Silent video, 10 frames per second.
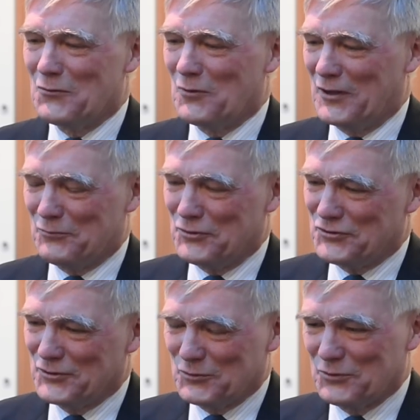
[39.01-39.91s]
Well, I
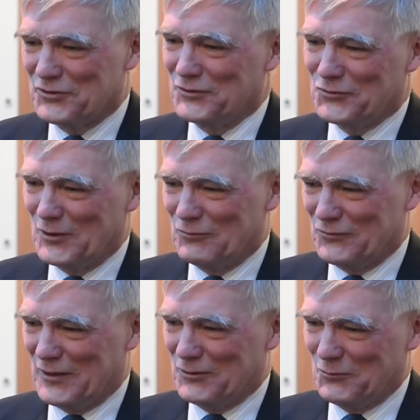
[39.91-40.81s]
appreciate you put it in terms
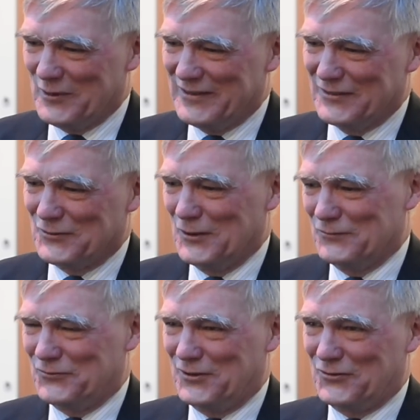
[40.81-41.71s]
of how do we get to
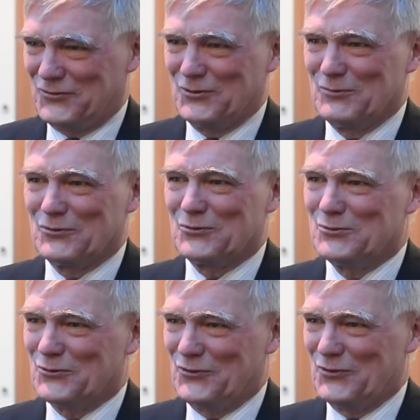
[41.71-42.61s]
love Tesco, but of
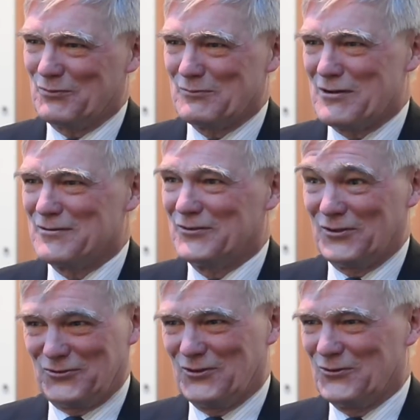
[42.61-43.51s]
course it's primarily
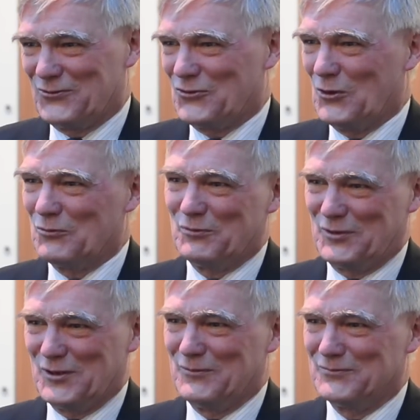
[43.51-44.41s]
Tesco's job to
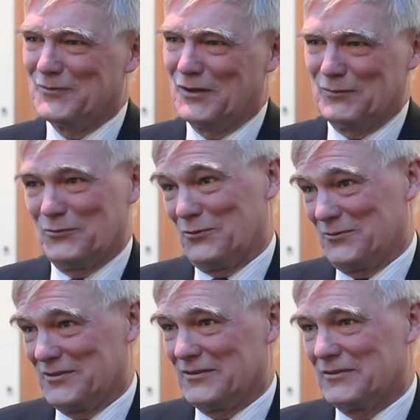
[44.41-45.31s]
become lovable.
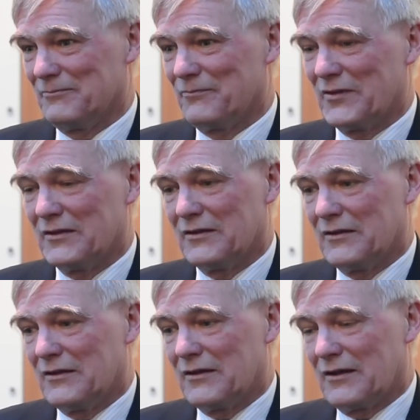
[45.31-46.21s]

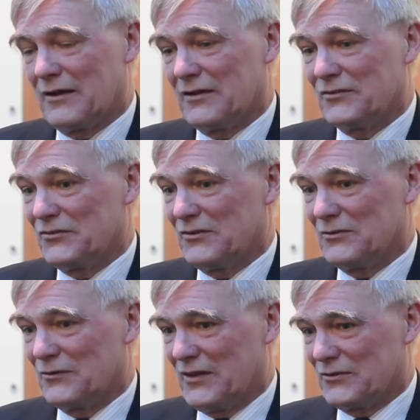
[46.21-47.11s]
And, you
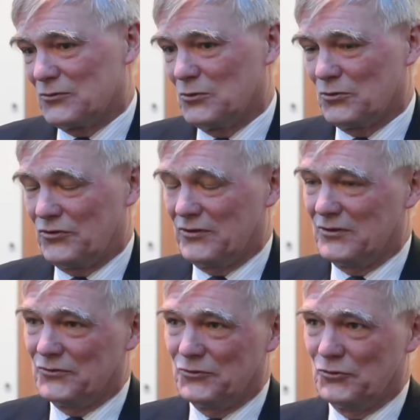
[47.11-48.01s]
know, that of course has a
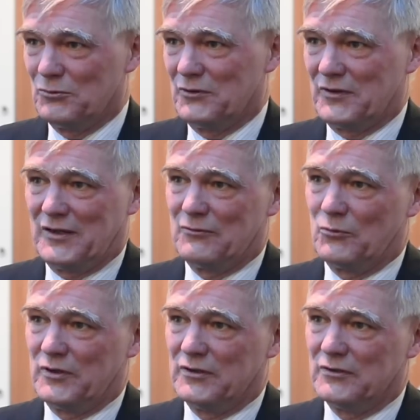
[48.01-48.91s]
lot to do with
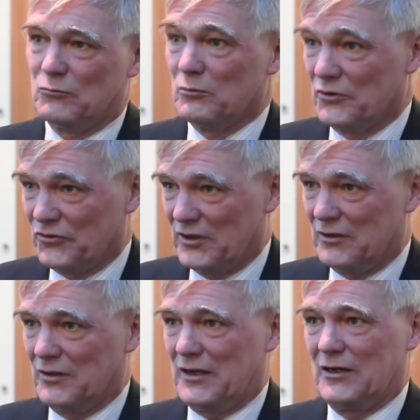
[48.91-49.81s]
what we
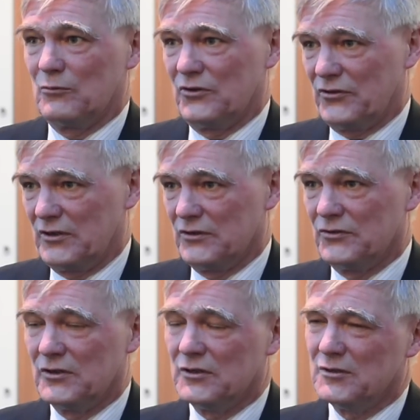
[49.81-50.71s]
sell it,
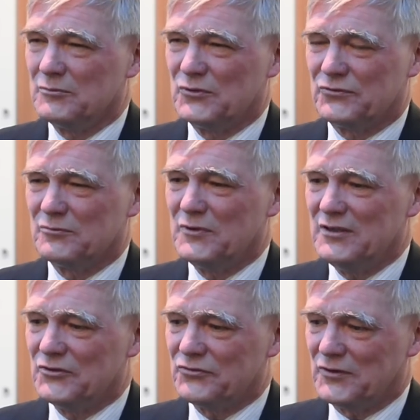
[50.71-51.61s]
but for me
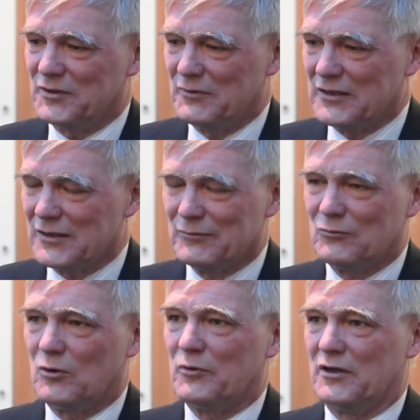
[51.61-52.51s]
it's fundamentally
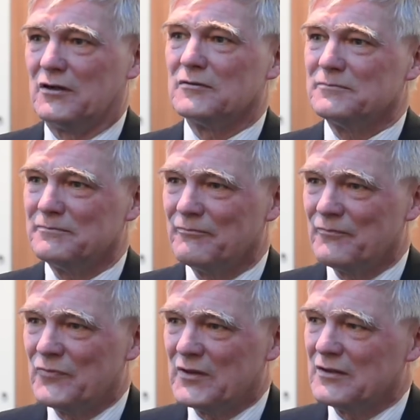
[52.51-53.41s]
about what we
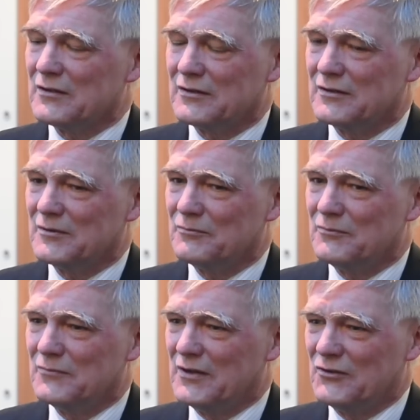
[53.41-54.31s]
are.
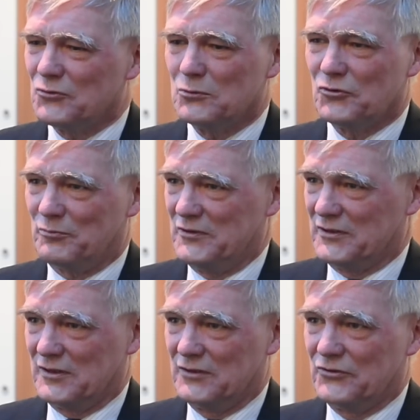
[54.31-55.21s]
It's always been the
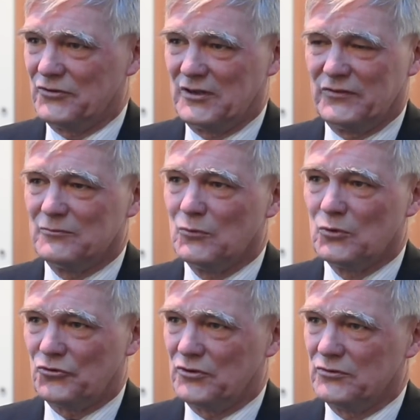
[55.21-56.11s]
case, and I think
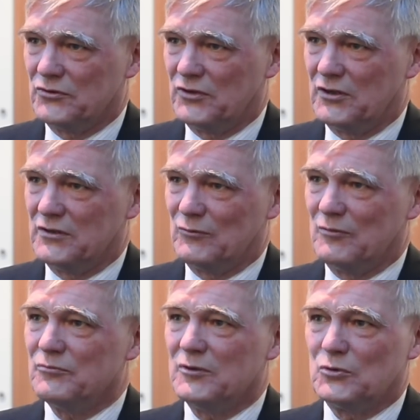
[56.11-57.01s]
more so today, that
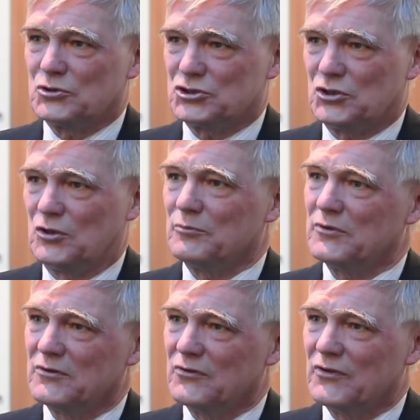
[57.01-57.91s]
when people shop,
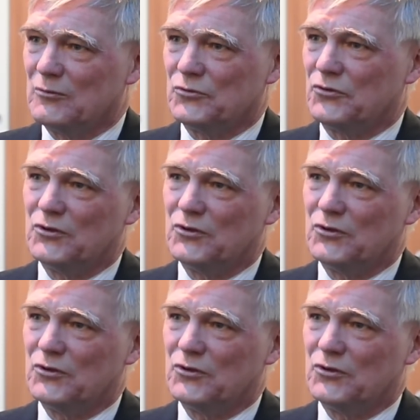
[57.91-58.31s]
they want to